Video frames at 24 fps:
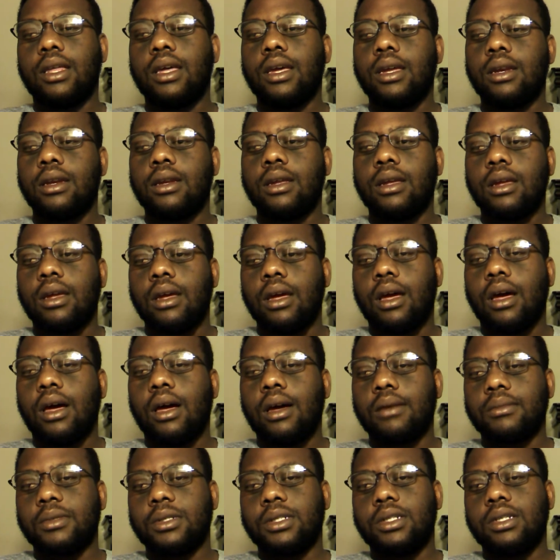Linde,
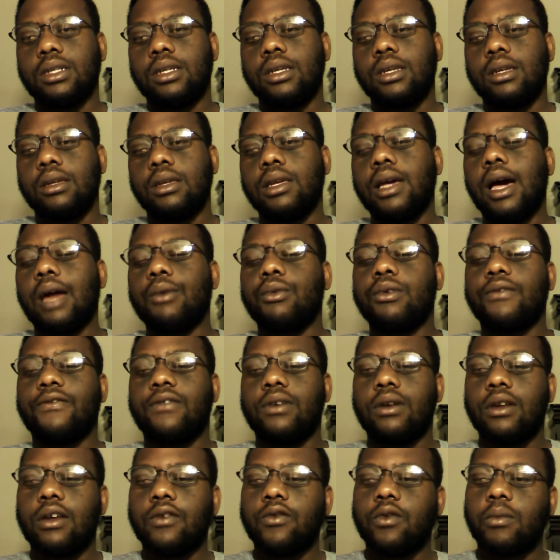um, she got
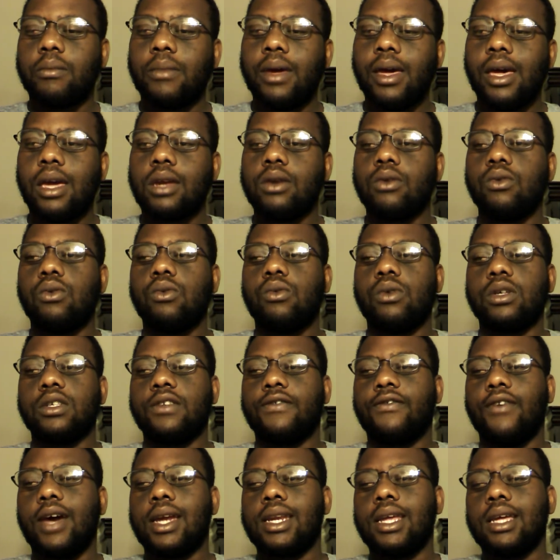with another man who
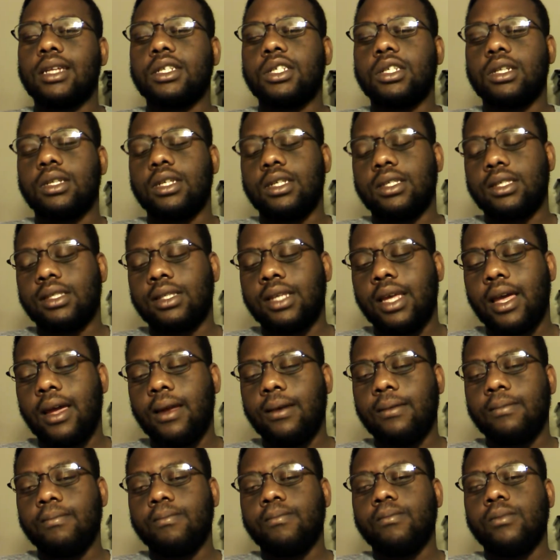was financially
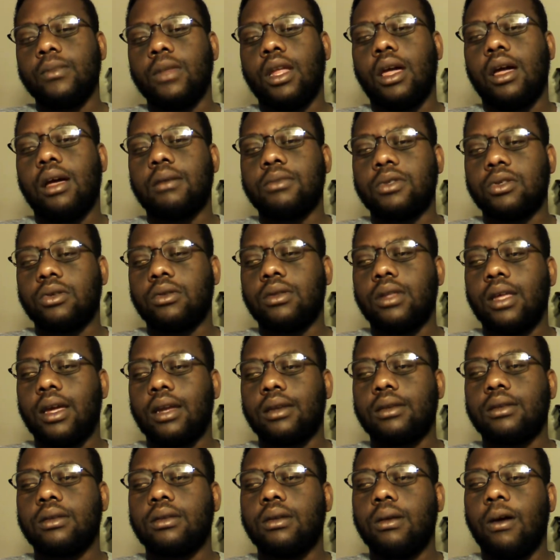set, um, so
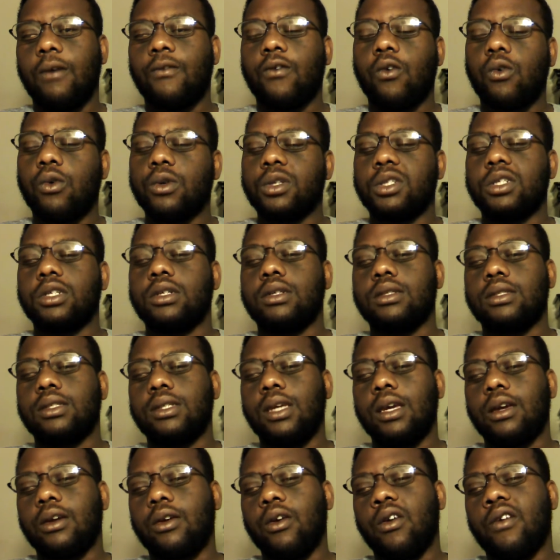that of course she could
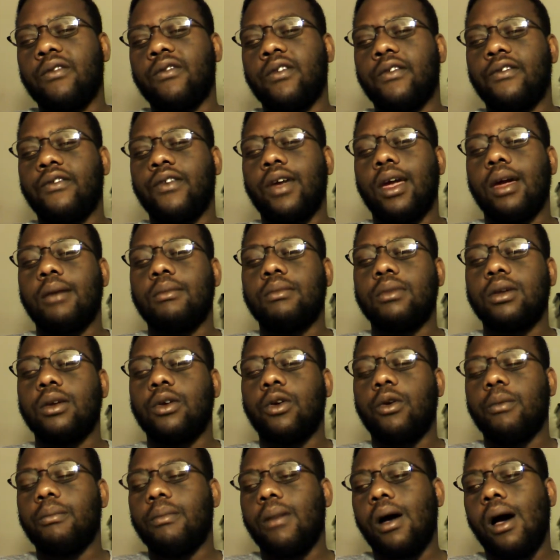take care of her family,
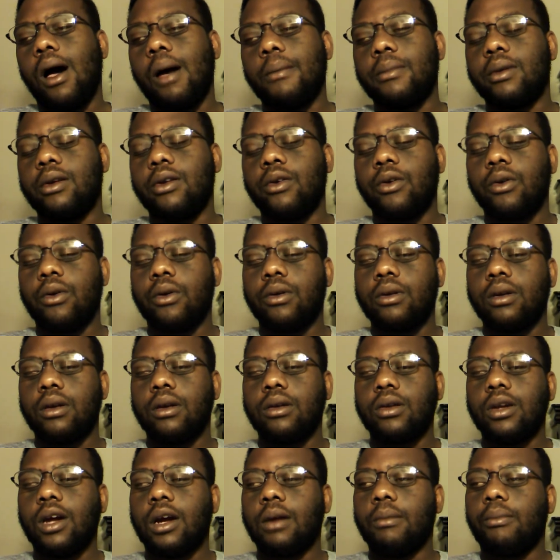her mom, and her
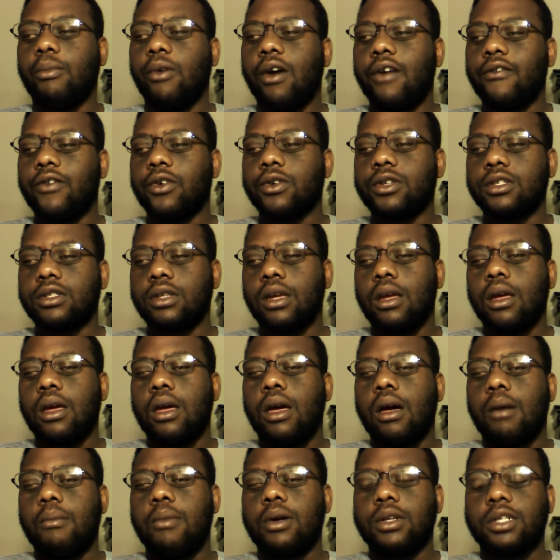young brothers.
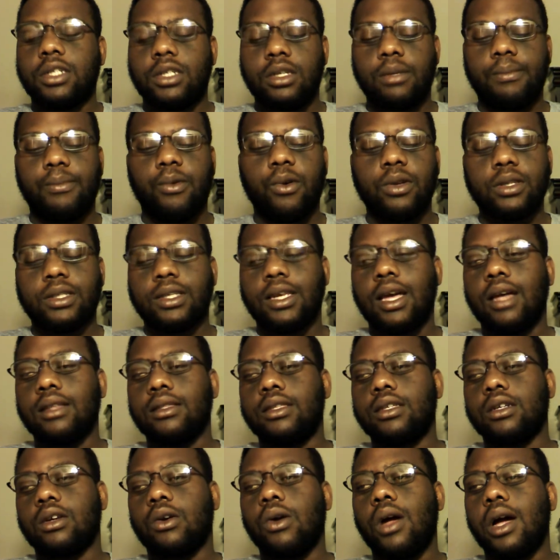But she points
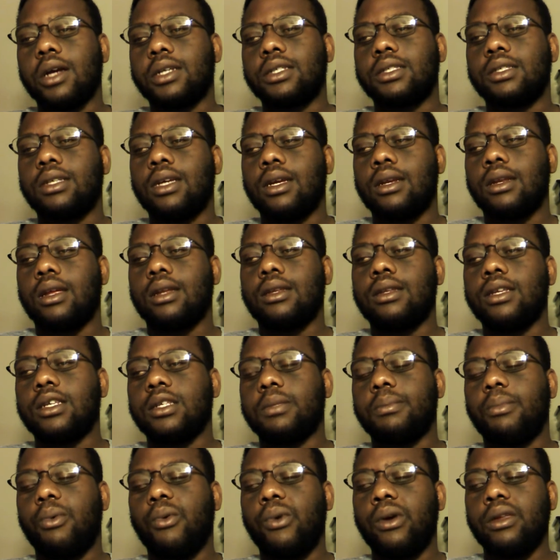out to Krogstad at
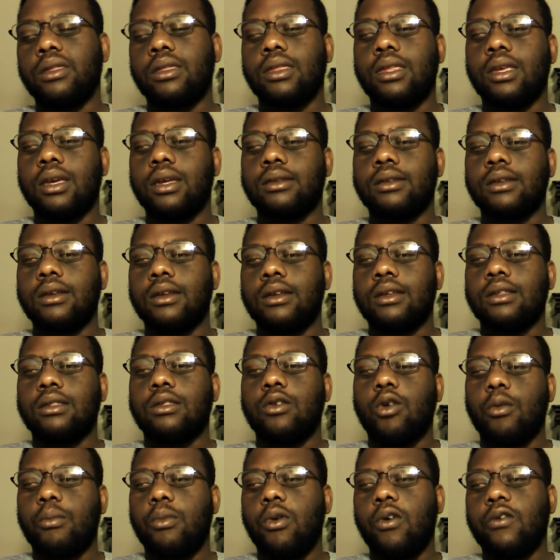this point that
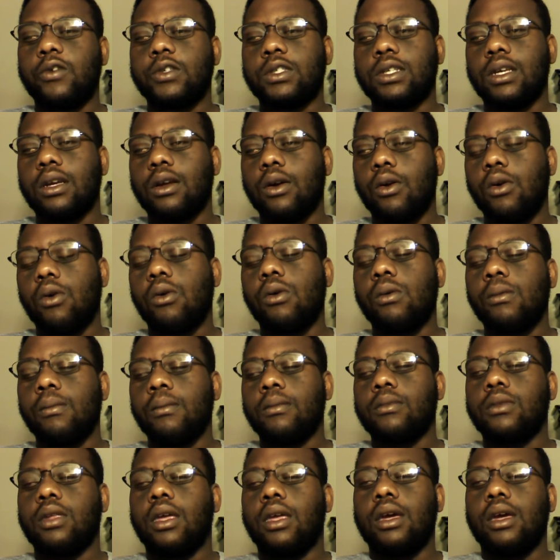they're both single,
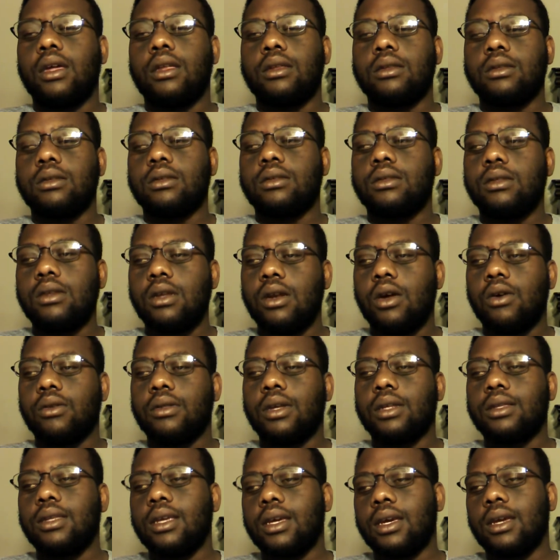and you
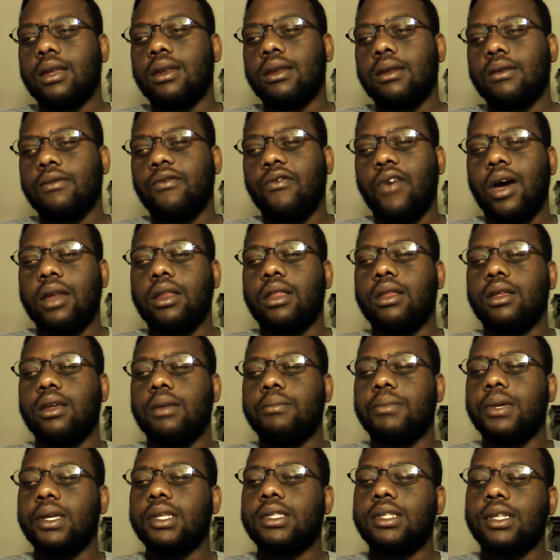know that they can
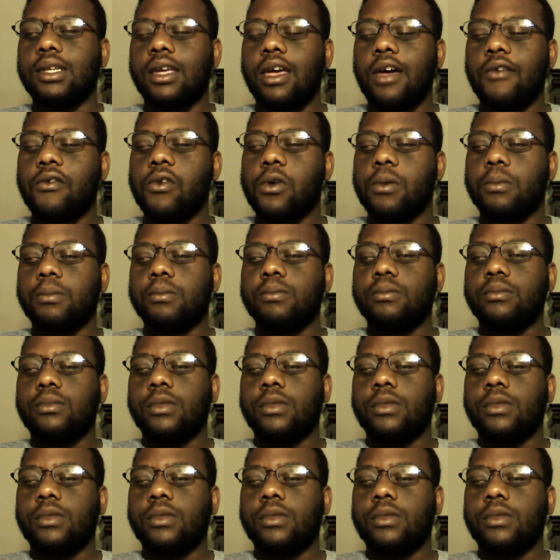finally be together.